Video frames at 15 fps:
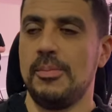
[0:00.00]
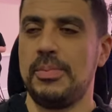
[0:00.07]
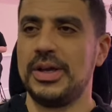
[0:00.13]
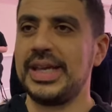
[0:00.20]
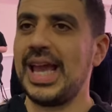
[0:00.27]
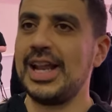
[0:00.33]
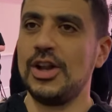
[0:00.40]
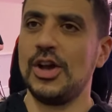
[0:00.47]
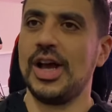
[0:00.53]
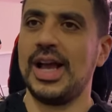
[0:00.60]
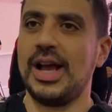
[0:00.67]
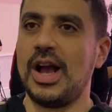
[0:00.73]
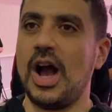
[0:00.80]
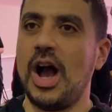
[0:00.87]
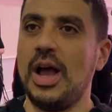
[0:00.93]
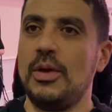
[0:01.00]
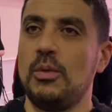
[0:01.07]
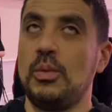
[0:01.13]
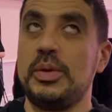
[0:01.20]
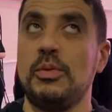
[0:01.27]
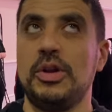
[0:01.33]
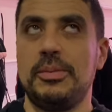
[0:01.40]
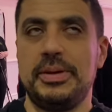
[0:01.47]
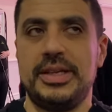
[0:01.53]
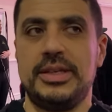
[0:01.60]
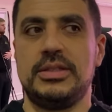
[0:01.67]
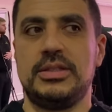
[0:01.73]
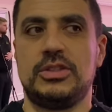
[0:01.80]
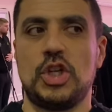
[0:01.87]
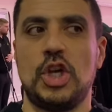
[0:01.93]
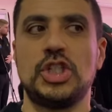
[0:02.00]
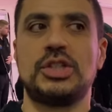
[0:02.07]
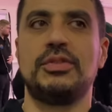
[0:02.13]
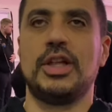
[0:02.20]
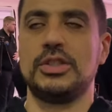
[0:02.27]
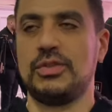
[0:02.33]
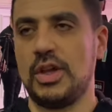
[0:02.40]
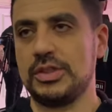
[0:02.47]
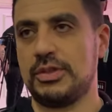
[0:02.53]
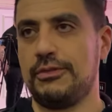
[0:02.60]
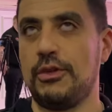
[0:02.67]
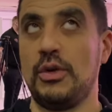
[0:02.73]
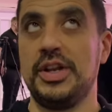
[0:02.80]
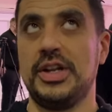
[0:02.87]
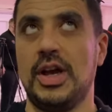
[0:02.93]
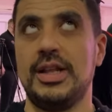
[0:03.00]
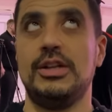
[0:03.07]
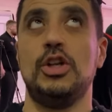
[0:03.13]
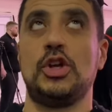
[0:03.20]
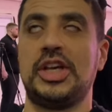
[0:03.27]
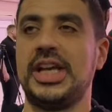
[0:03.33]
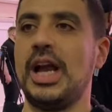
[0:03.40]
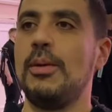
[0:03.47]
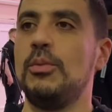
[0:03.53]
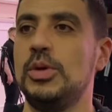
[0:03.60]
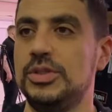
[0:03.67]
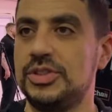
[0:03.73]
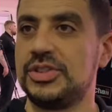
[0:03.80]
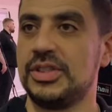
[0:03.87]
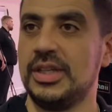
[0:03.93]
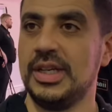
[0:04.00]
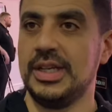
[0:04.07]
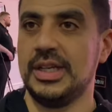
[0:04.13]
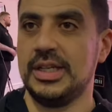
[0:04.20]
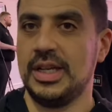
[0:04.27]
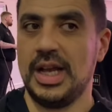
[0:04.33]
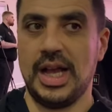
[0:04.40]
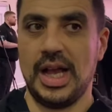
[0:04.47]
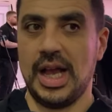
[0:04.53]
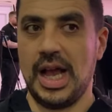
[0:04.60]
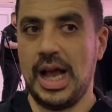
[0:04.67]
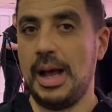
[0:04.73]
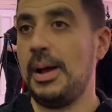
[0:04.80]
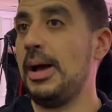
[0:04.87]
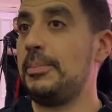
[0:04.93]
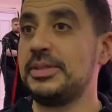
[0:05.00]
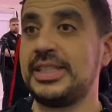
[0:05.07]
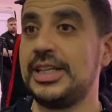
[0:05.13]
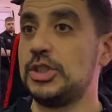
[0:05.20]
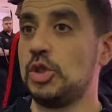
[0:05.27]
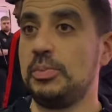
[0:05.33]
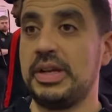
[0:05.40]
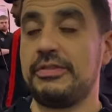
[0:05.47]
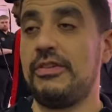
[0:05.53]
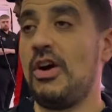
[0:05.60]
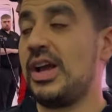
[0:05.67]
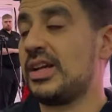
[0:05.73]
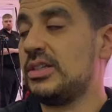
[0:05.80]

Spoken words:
But yeah, look, we want to be searching for those flights for Florian, like looking upwards a potential big fight.